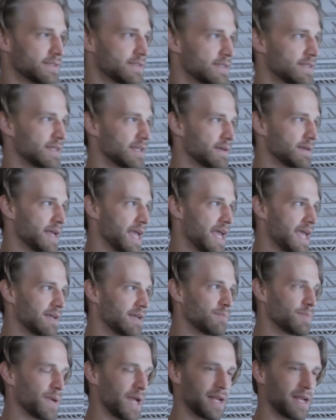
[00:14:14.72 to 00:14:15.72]
to
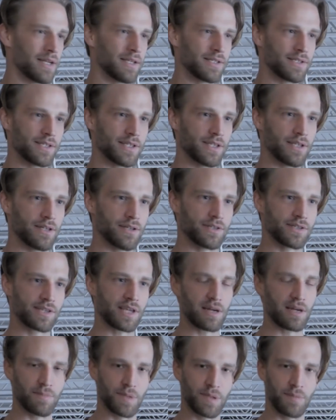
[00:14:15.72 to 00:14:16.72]
hang paintings in here is
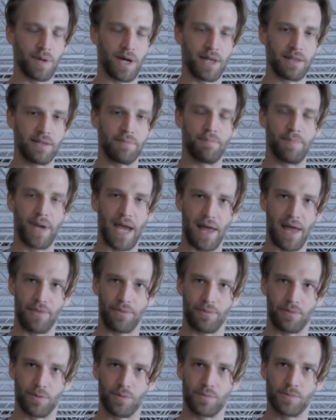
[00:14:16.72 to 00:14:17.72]
going to be by the
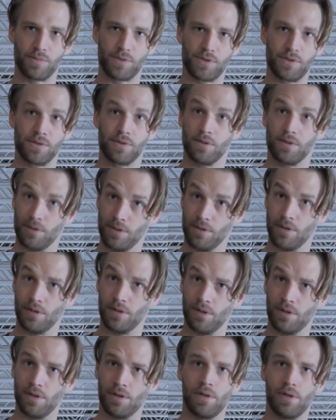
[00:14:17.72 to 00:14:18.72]
bathrooms.
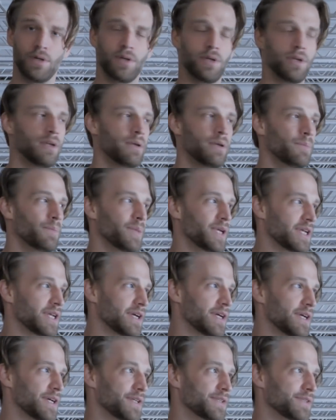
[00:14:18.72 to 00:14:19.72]
Yeah.
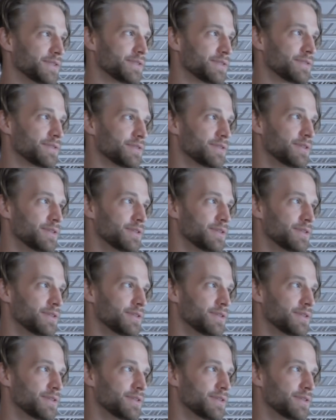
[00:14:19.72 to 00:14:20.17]
Because